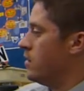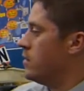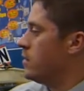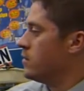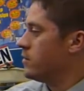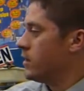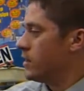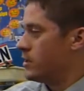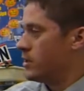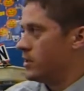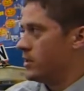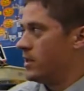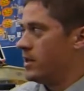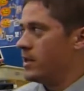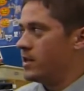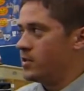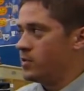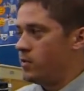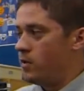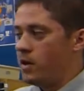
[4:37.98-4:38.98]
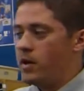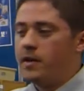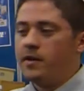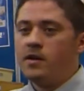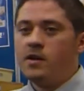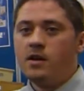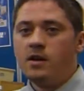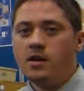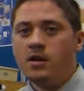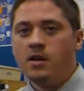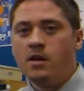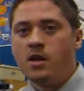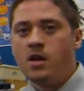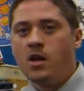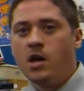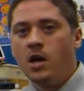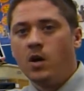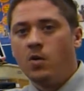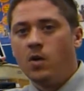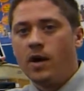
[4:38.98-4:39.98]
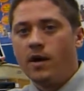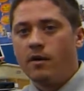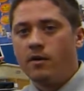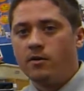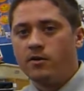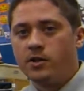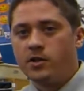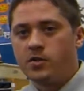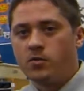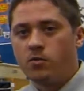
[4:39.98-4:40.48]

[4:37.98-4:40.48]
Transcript: such as this one, where it'll just